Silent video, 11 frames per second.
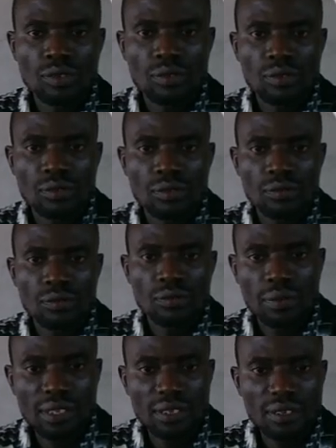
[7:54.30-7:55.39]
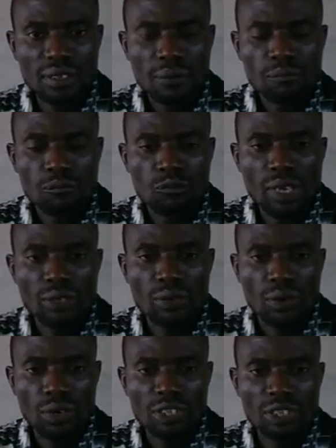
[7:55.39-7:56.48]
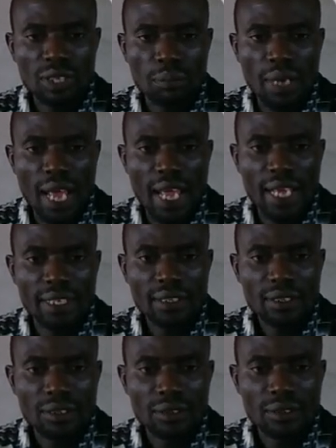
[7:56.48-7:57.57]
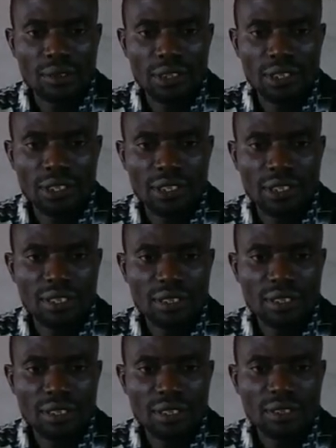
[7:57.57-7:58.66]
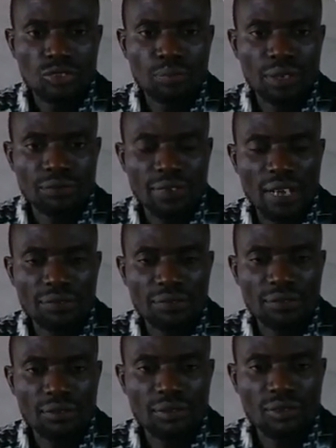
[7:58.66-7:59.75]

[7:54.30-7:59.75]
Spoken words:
this, when you cross multiply, this is 2.5 over